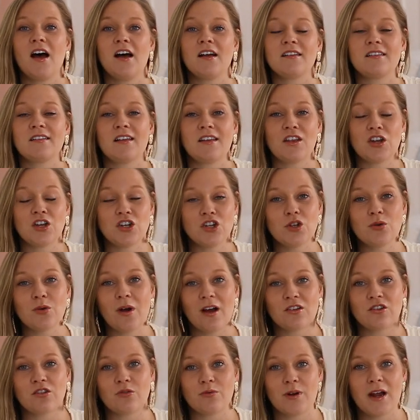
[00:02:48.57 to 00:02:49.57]
so they knew
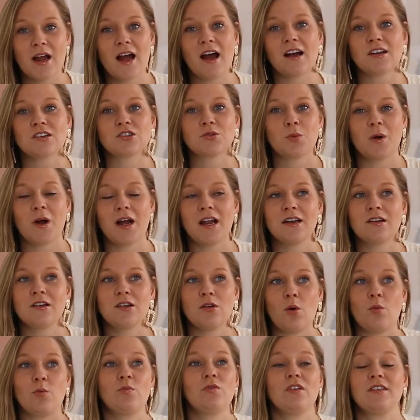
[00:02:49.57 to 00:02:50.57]
how to react
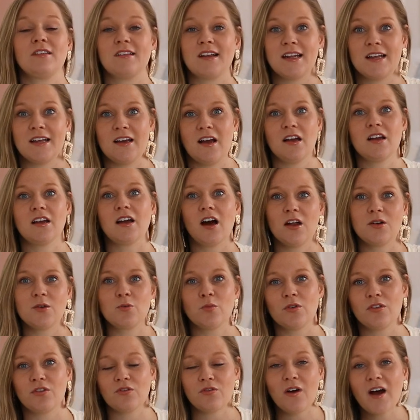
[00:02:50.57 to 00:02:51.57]
when, obviously, a
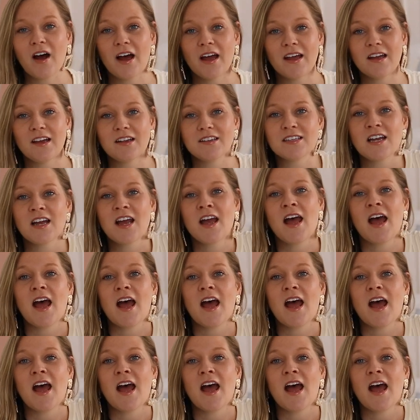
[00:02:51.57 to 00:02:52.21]
gun was fired,